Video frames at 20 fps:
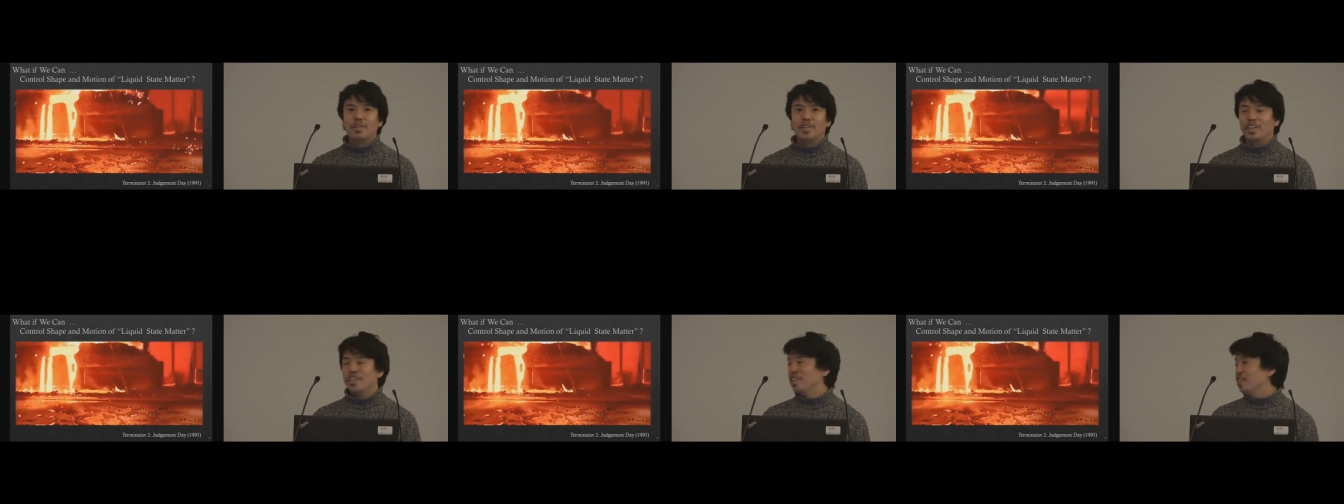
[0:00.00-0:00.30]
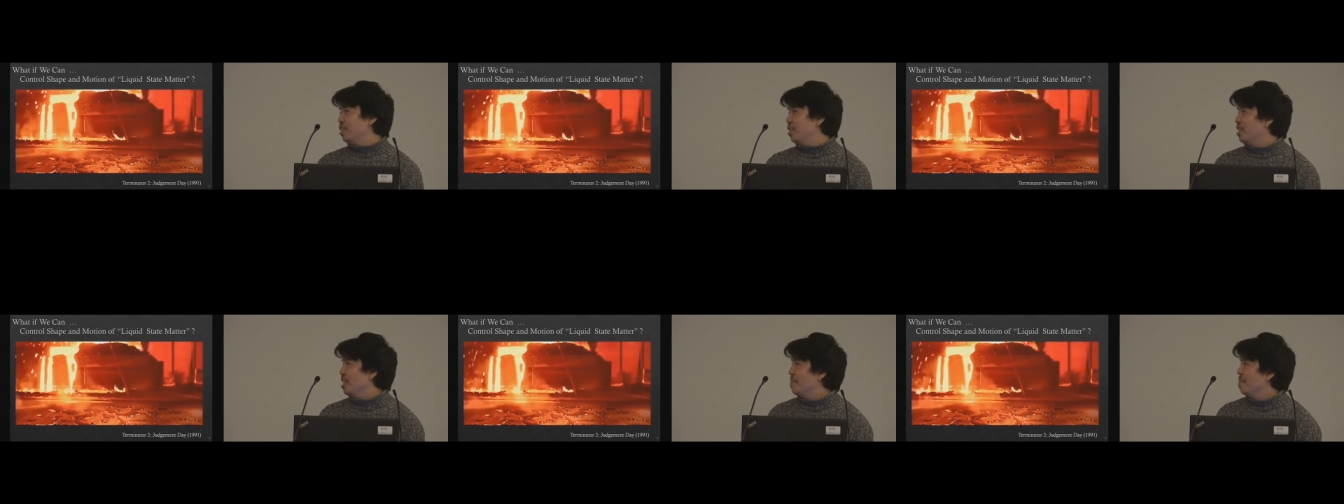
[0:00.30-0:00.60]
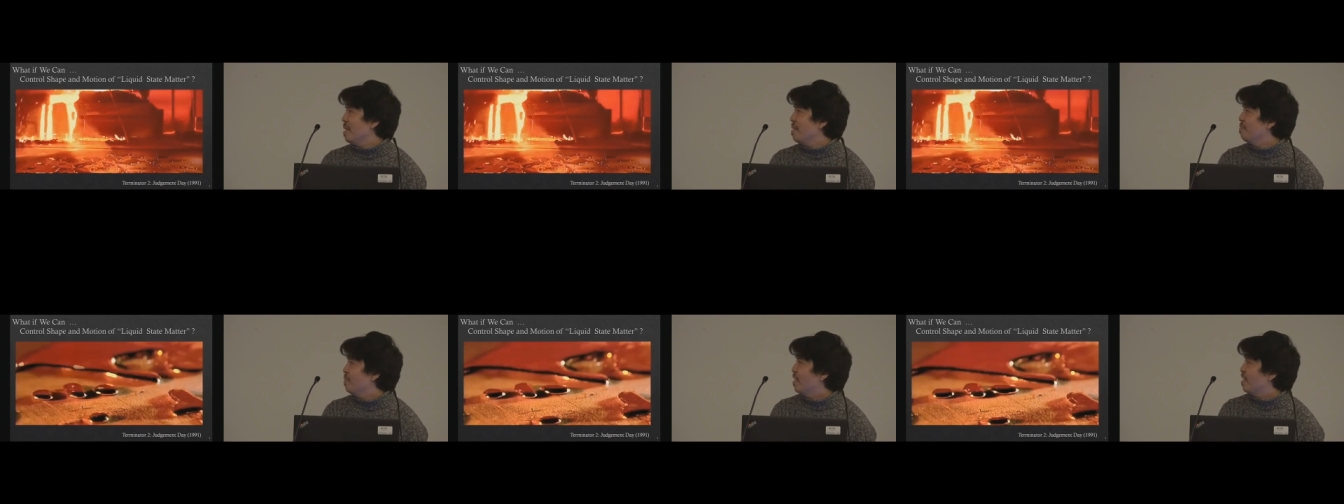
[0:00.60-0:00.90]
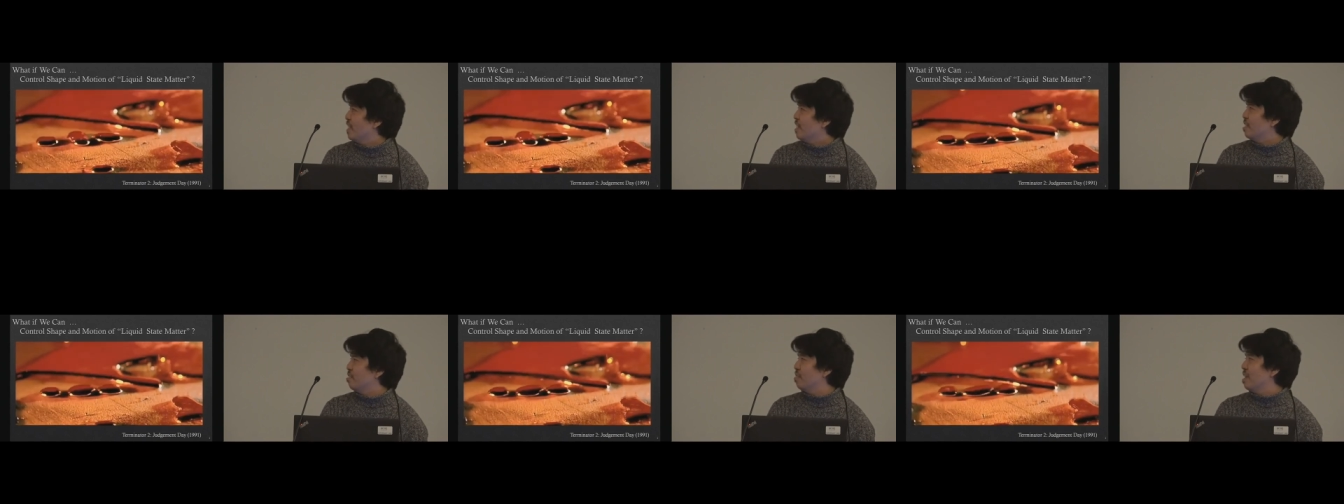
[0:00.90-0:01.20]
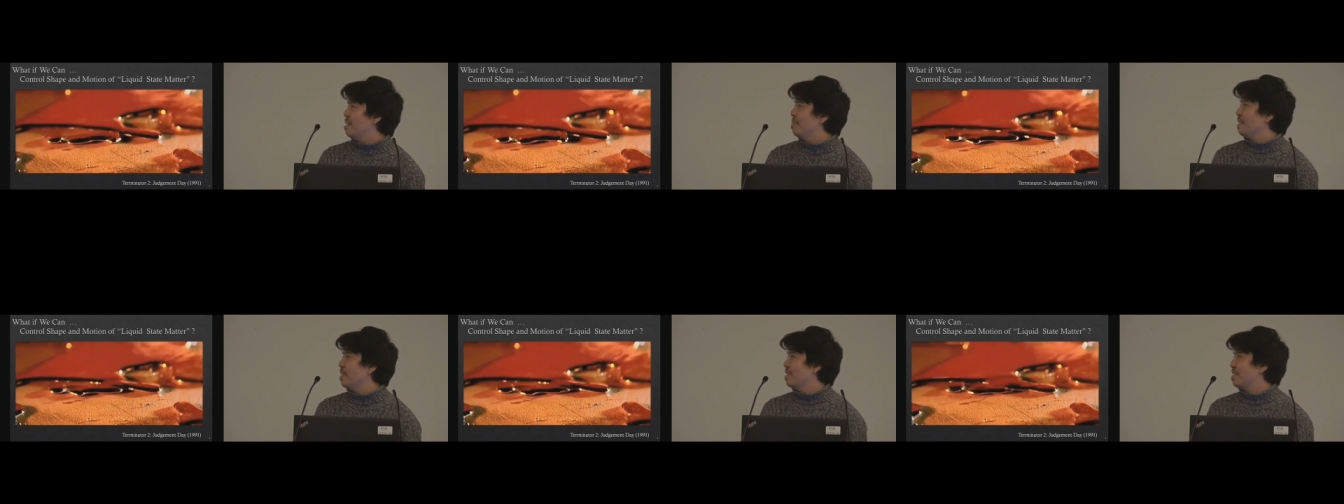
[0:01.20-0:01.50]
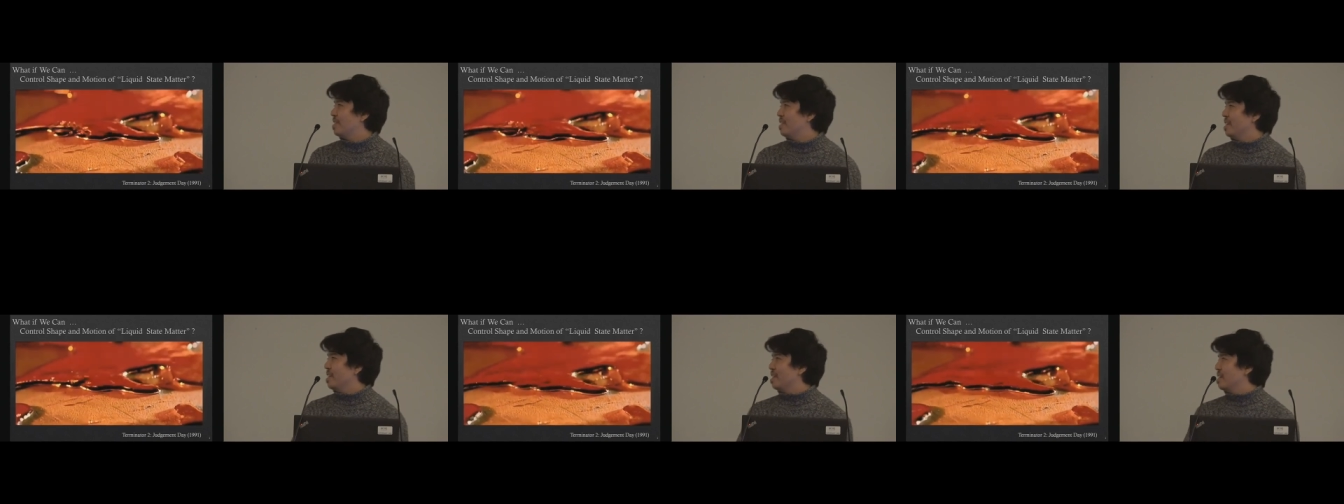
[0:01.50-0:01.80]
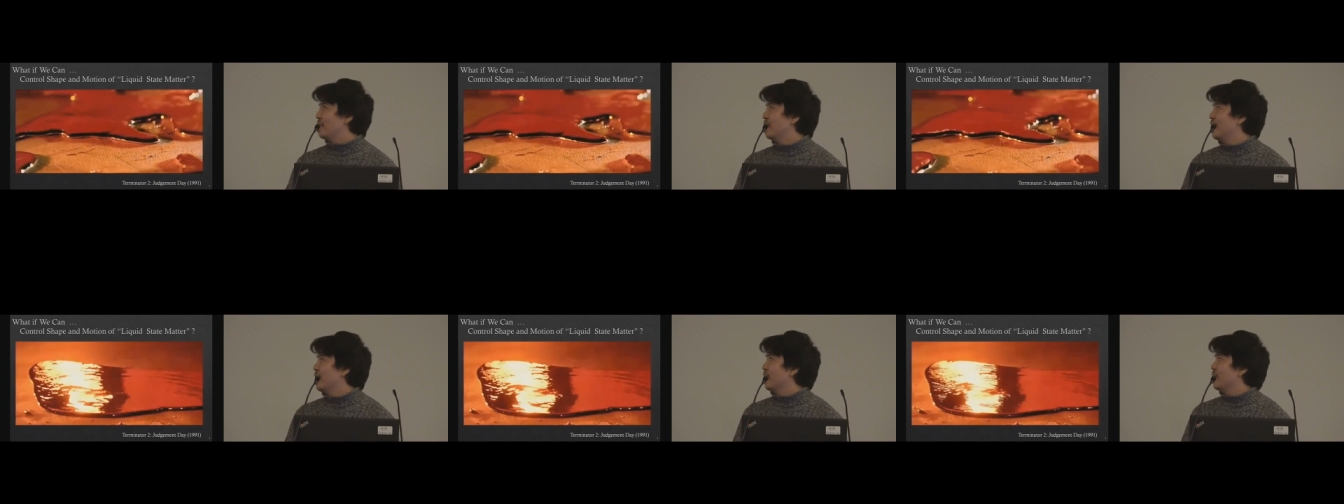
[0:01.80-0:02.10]
So if you remember this famous
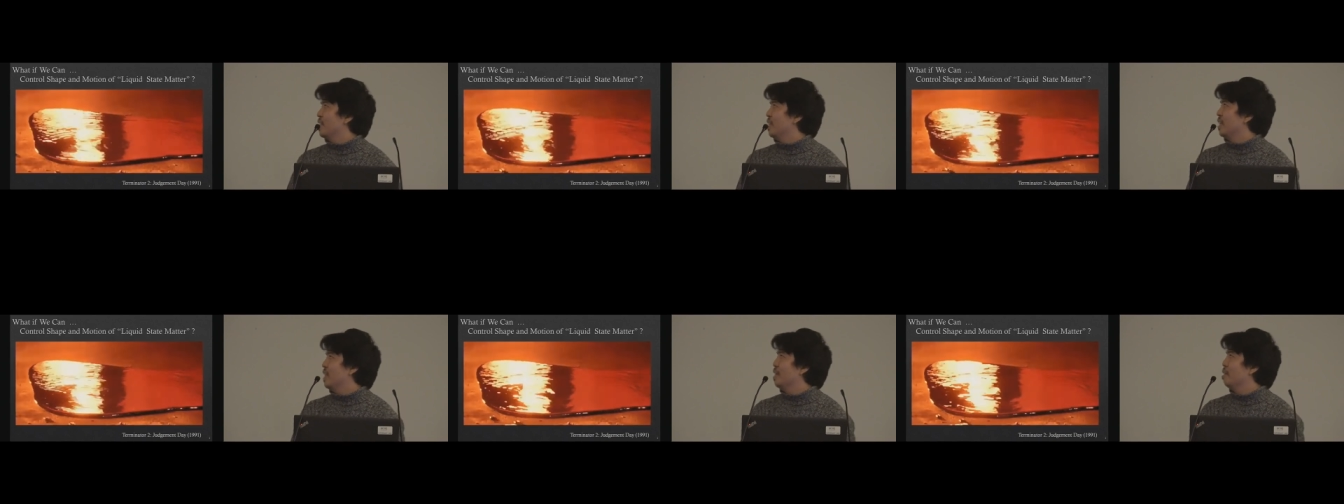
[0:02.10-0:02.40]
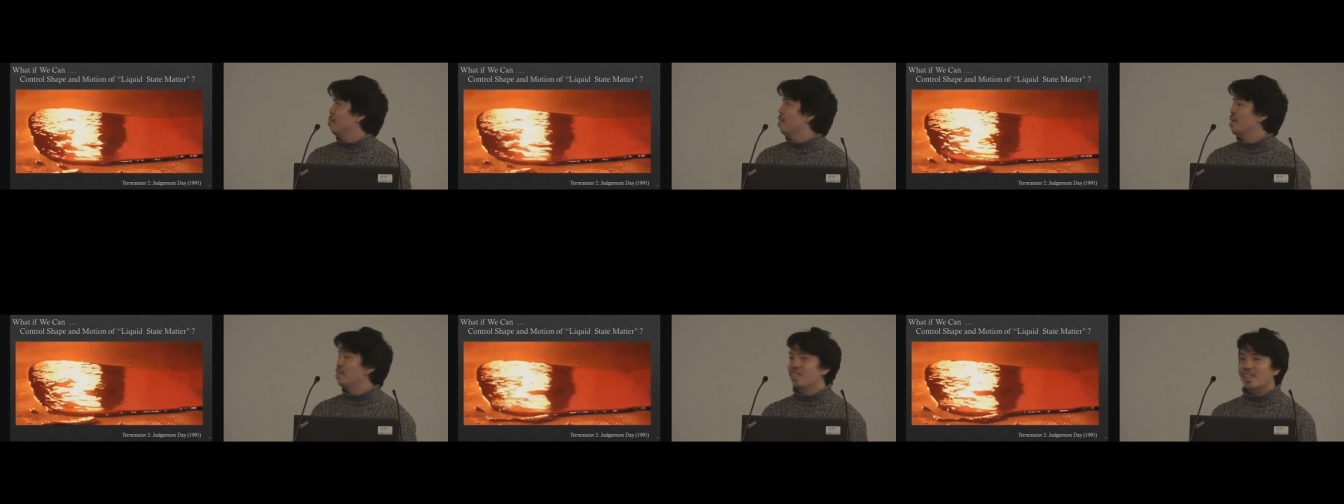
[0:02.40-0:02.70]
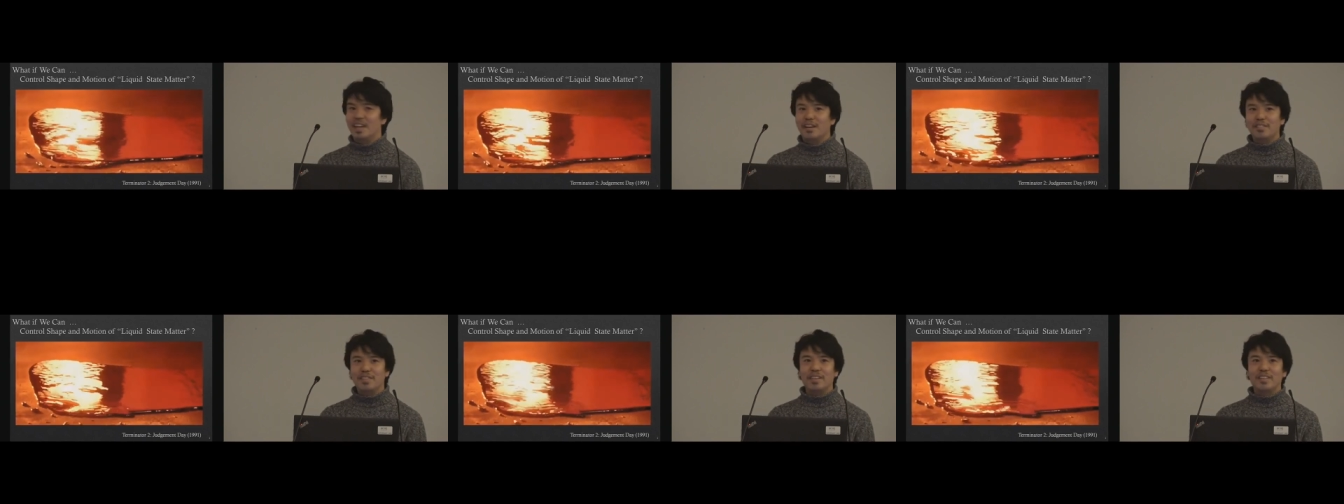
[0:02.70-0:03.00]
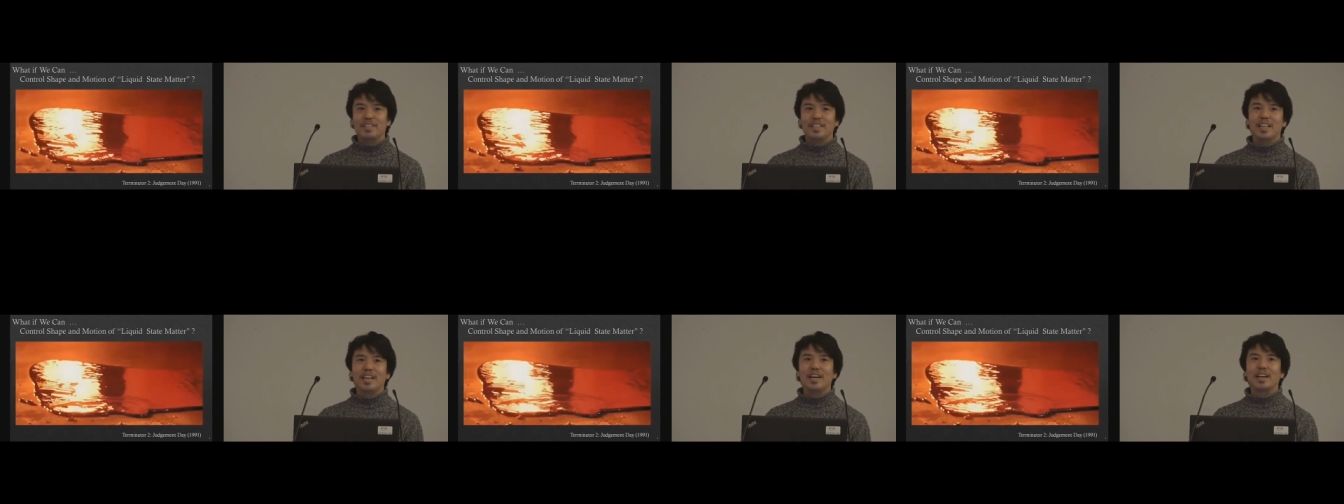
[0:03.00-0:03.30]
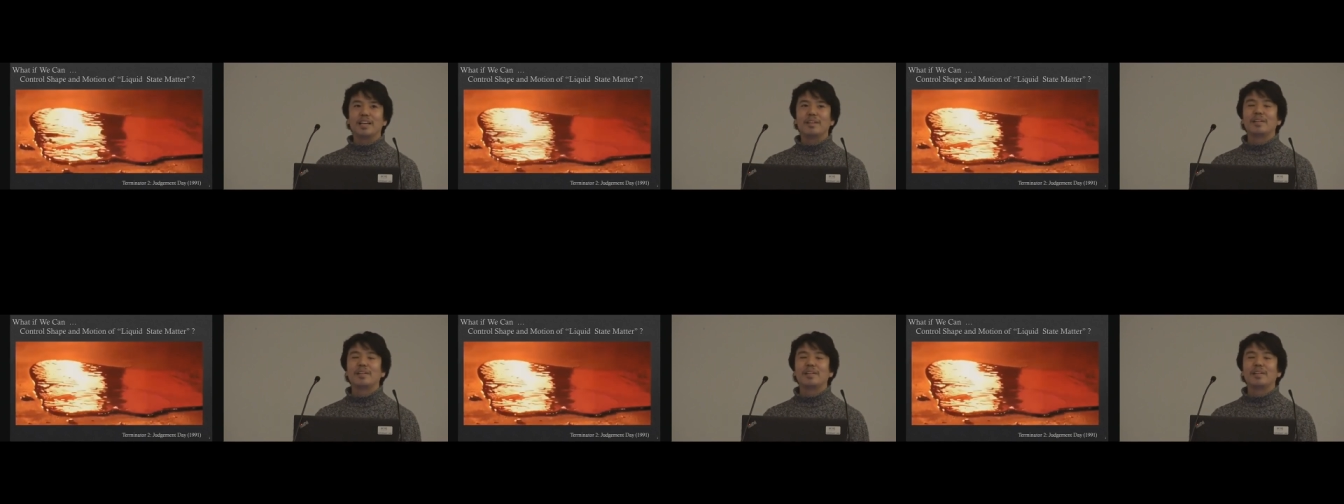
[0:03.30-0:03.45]
scene, the T1000,